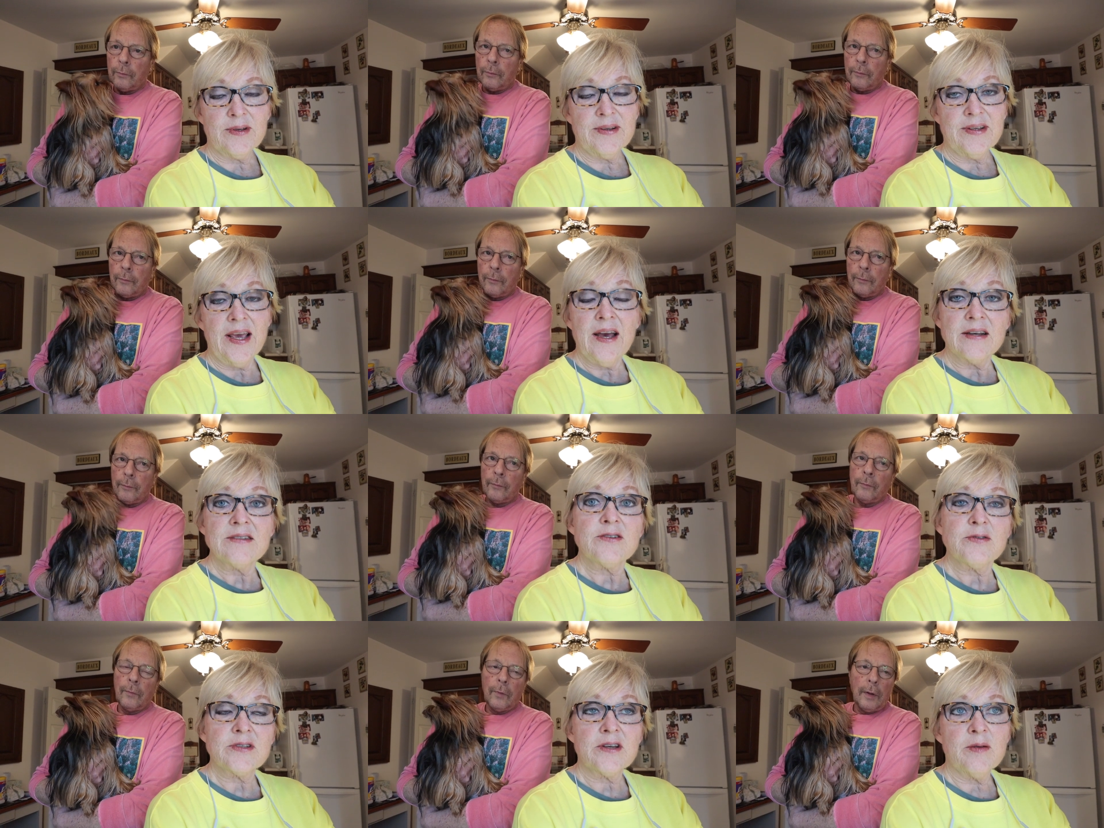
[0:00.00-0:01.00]
Speaker 1: yeah,
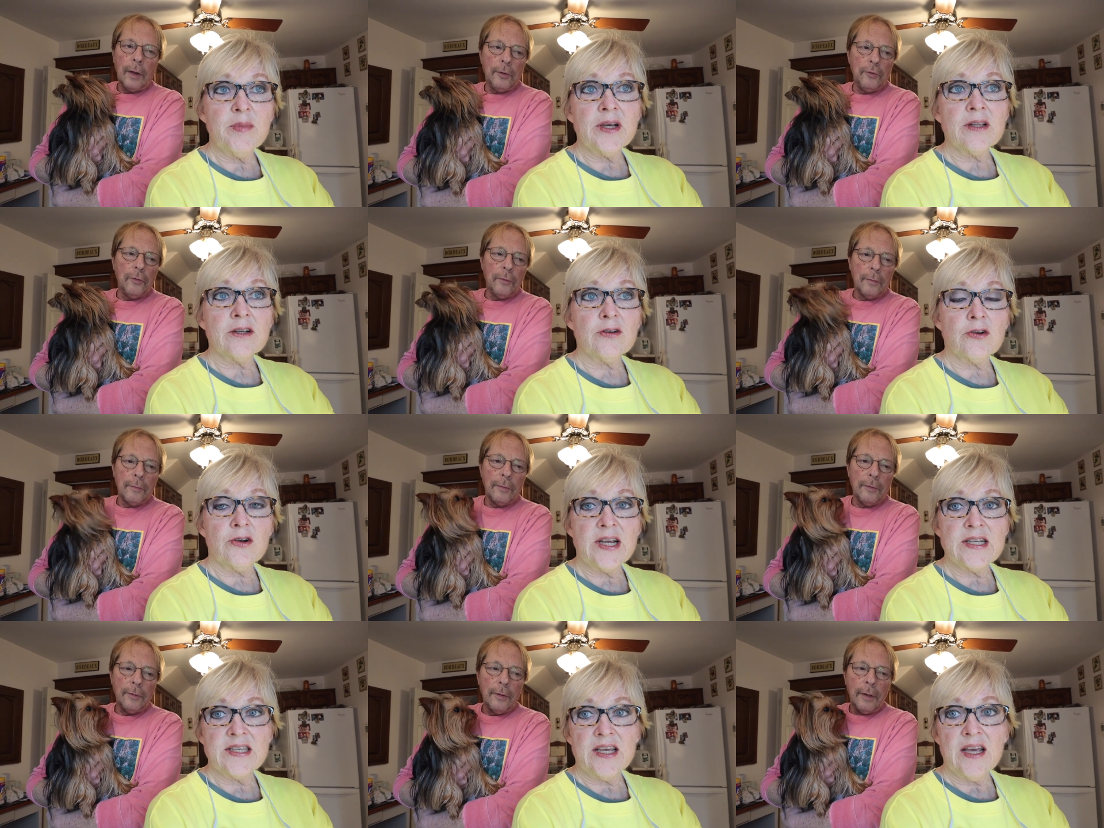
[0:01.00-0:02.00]
so it's going to be and a little
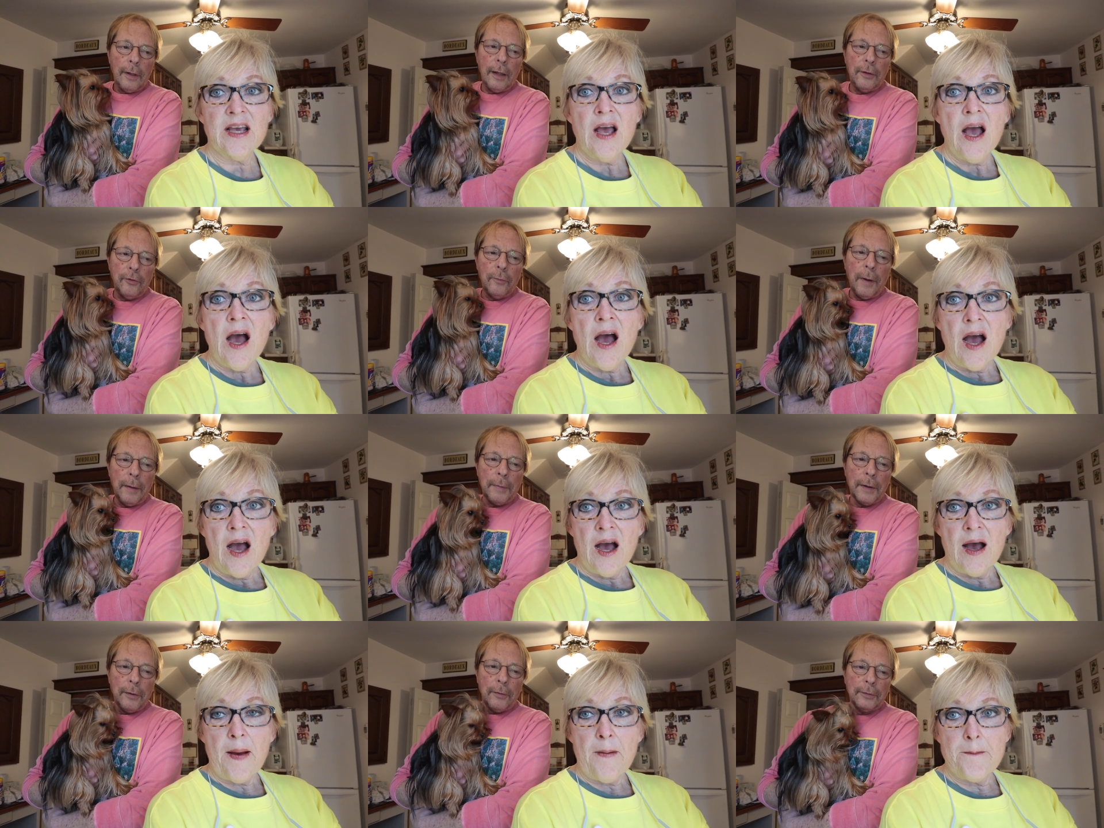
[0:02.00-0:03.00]
crazy.
Speaker 2: And you might
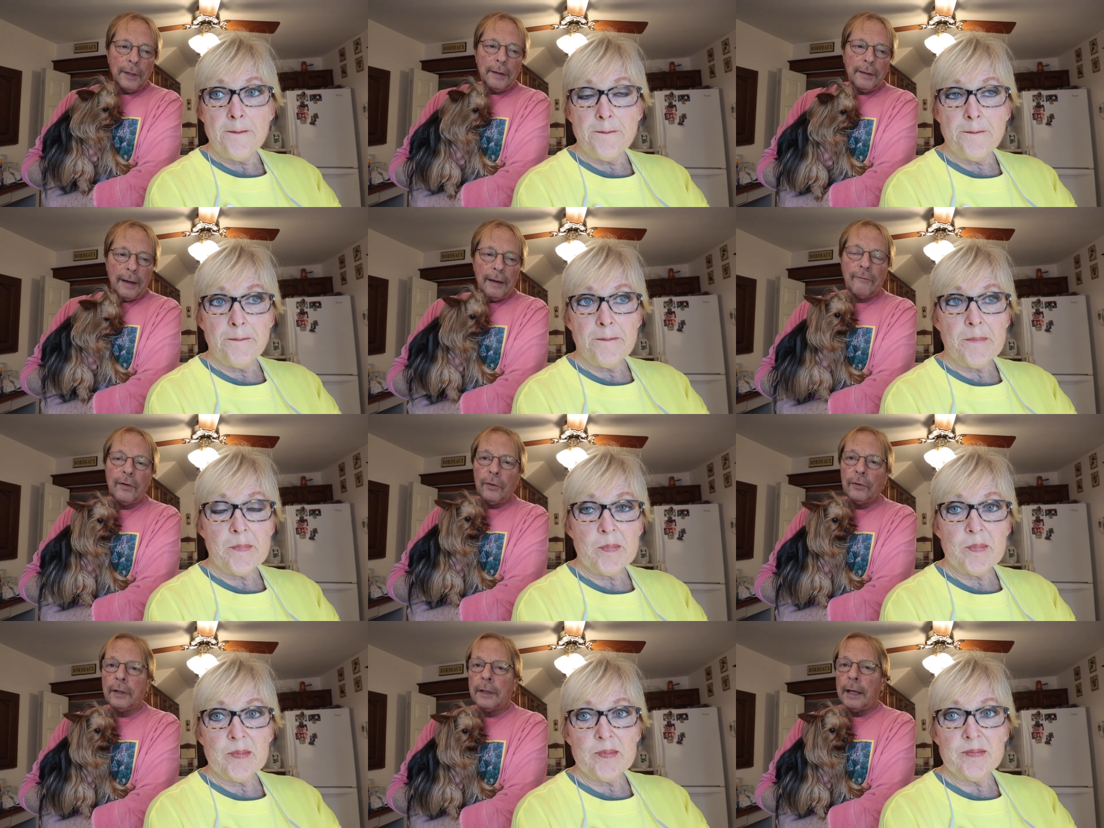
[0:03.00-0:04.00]
be going. They they have
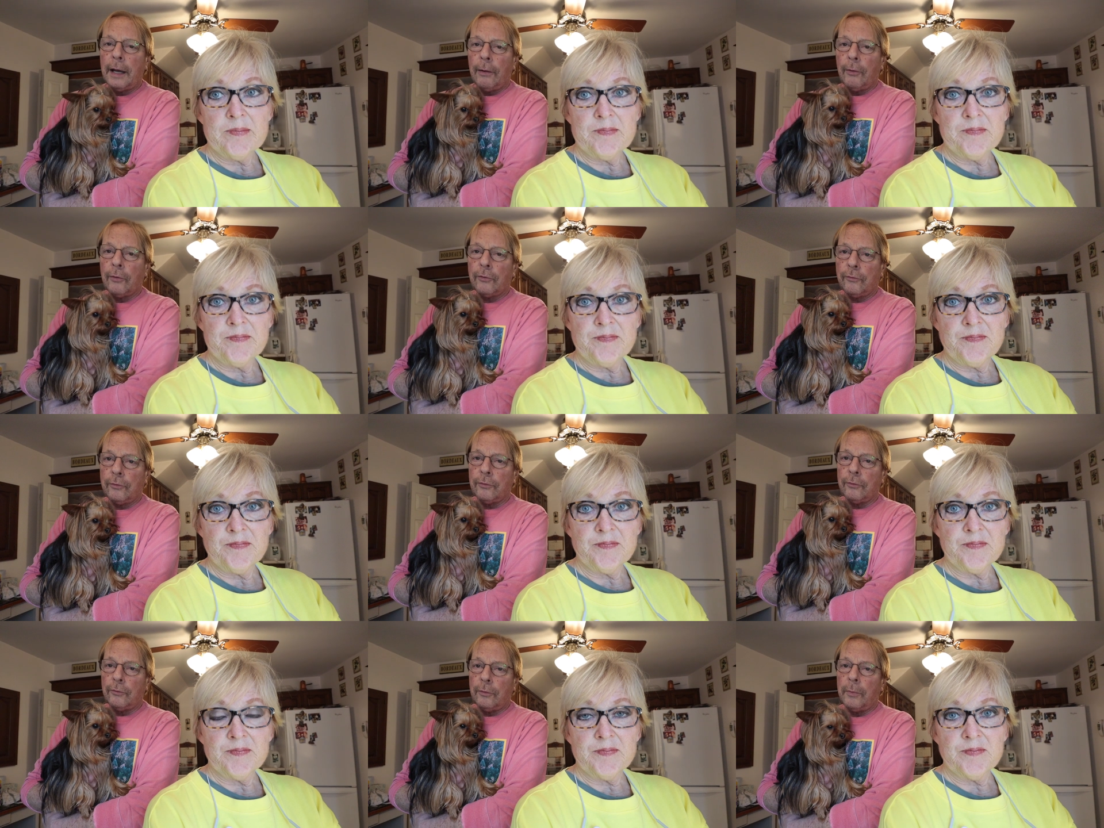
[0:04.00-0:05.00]
elderly hours in
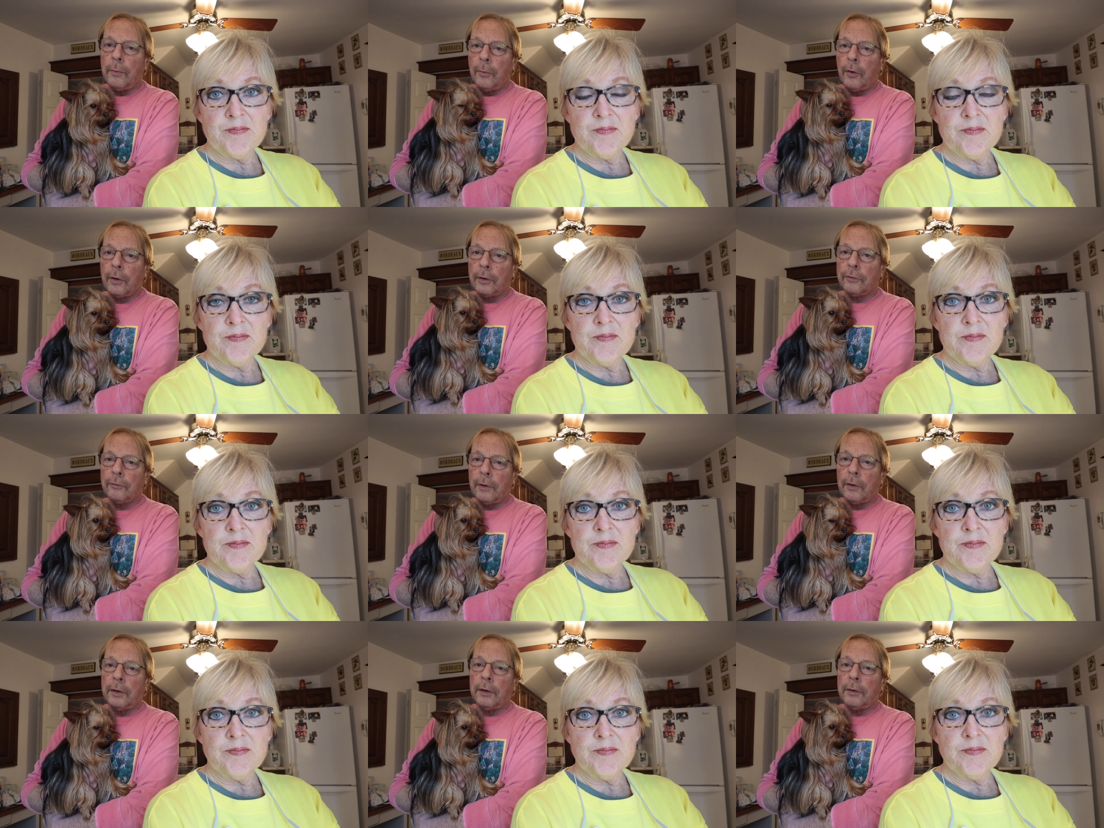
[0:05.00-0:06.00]
the supermarkets
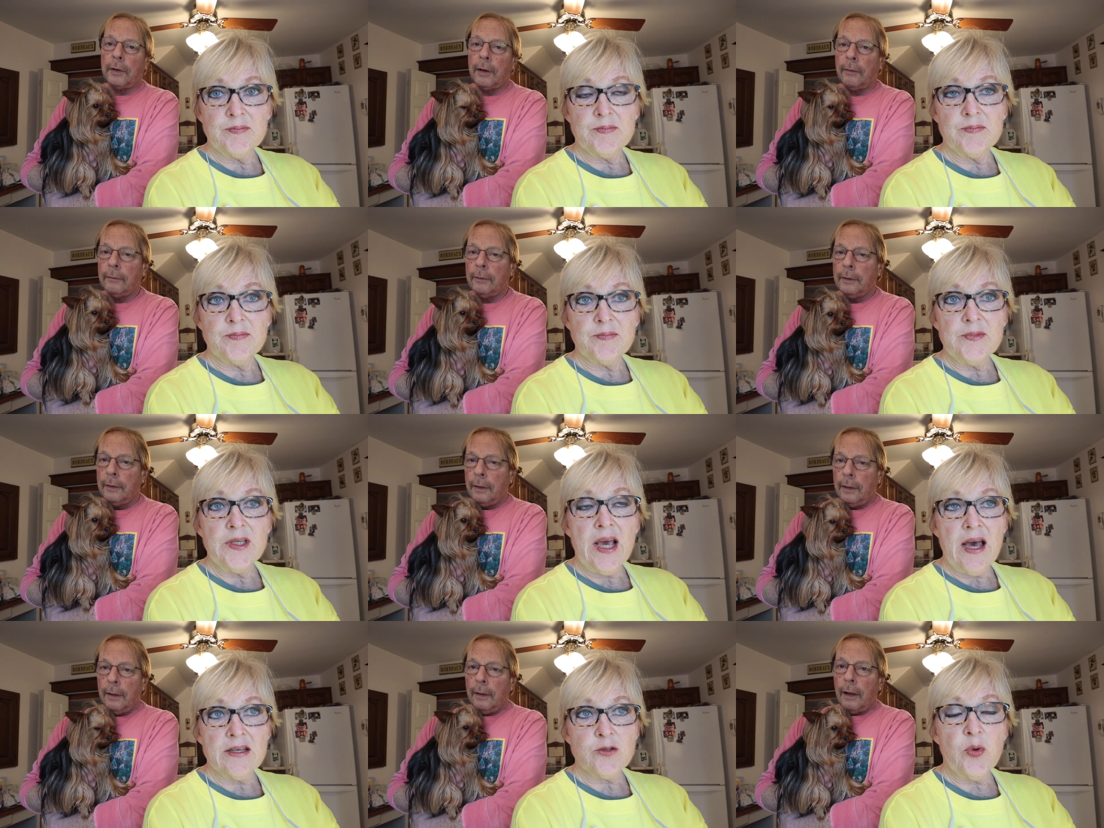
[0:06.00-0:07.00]
around here now.
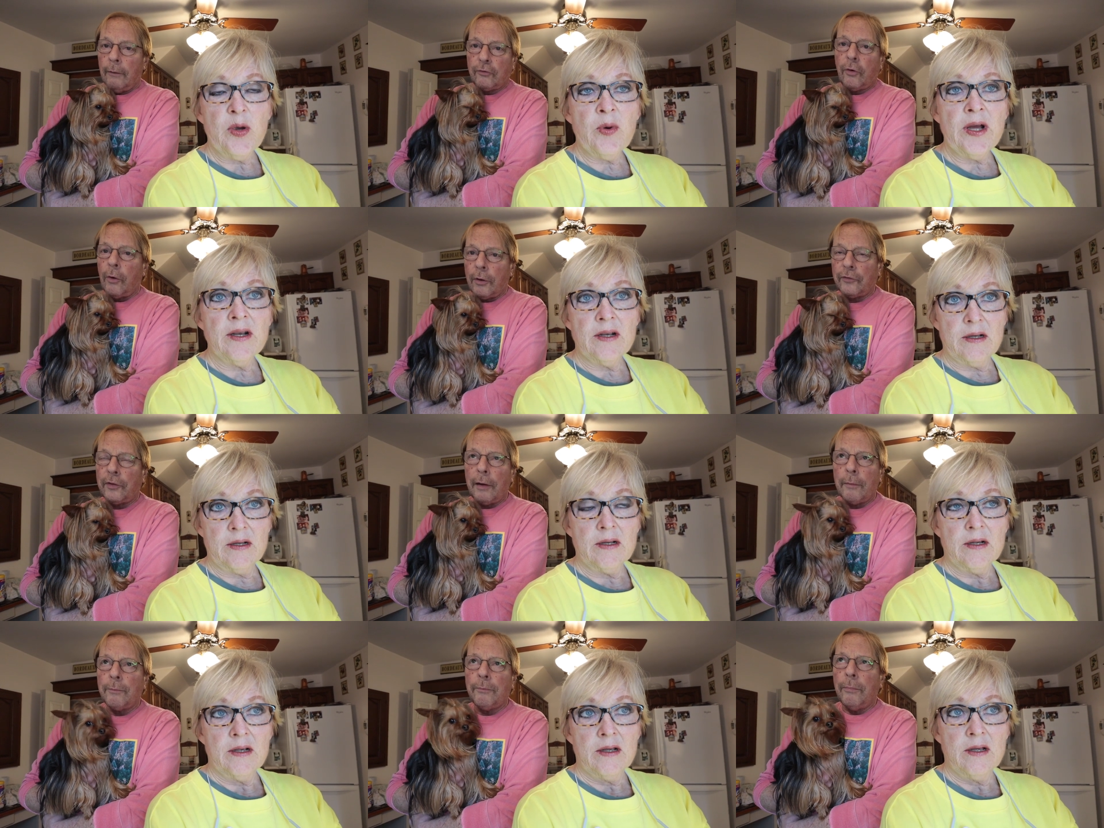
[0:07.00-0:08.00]
Speaker 1: Yes, we of went. Of course,
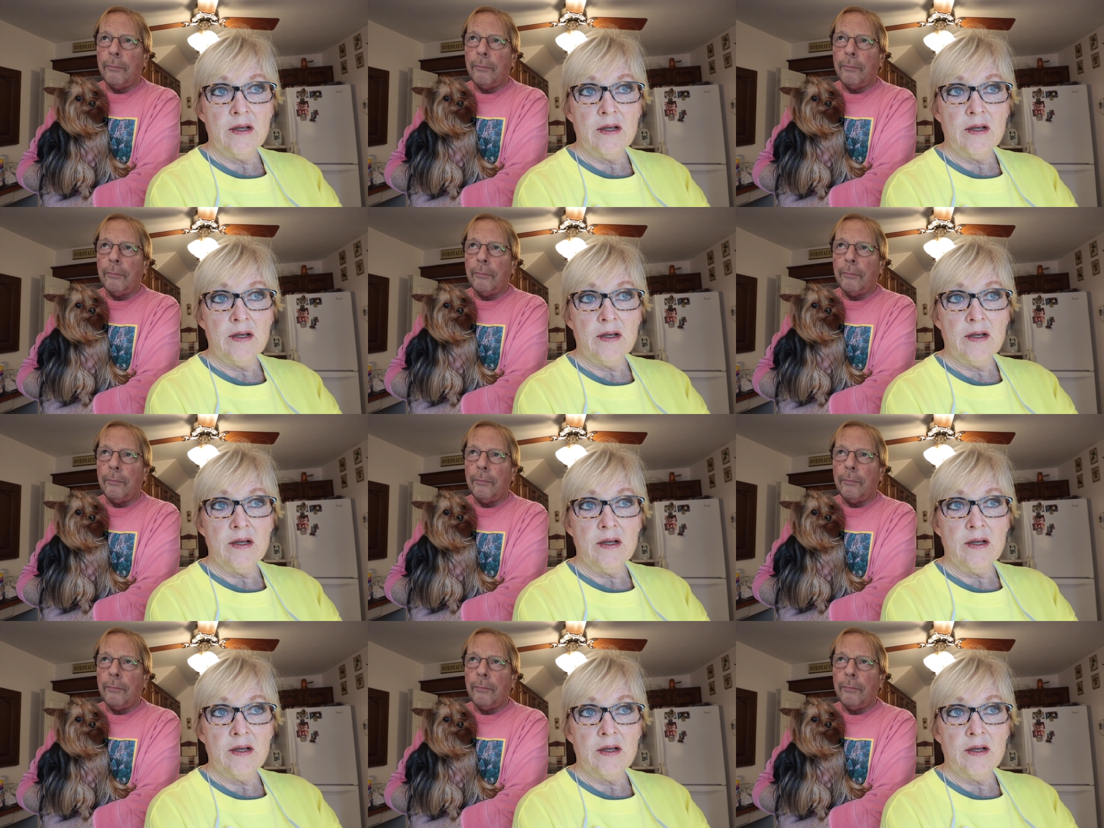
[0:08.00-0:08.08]
Speaker 2: they're